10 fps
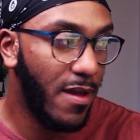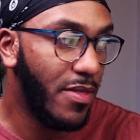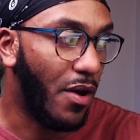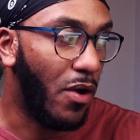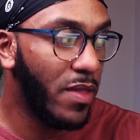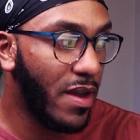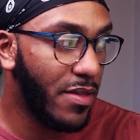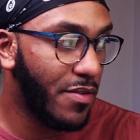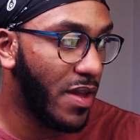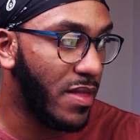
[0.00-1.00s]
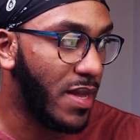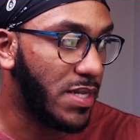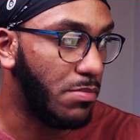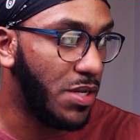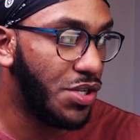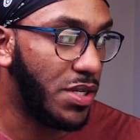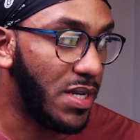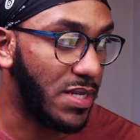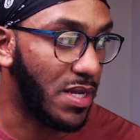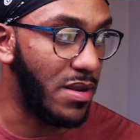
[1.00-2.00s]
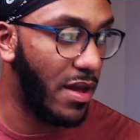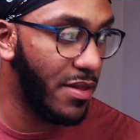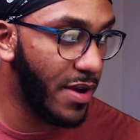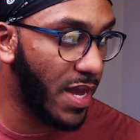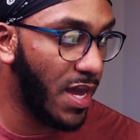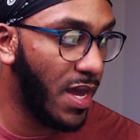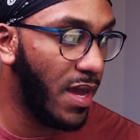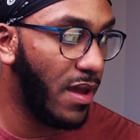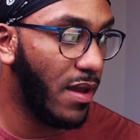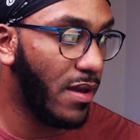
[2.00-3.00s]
The only other thing that's mentioned is another kit,